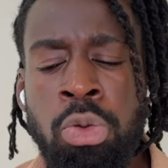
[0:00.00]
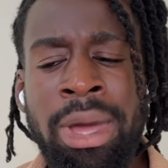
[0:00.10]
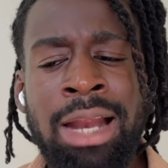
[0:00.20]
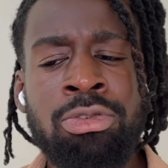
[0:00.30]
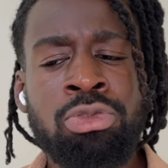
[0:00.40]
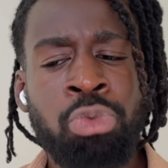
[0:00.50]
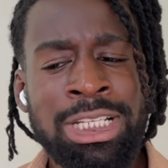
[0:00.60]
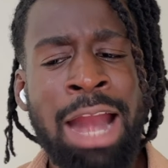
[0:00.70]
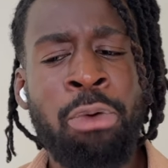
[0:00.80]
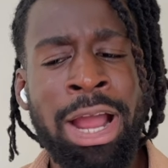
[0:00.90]
better
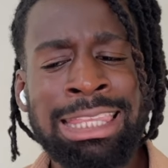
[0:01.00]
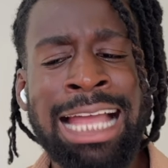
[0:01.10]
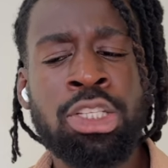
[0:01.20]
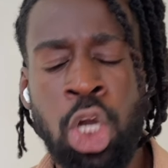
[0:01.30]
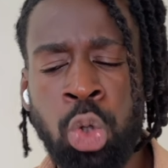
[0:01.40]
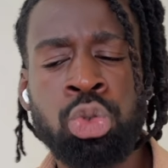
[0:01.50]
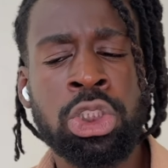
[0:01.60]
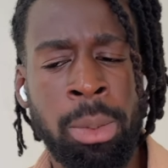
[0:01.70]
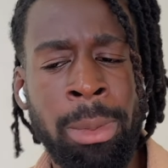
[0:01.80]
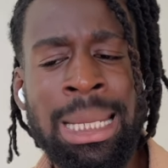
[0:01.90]
redirect that tone to
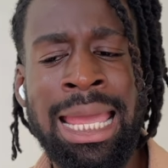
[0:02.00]
somebody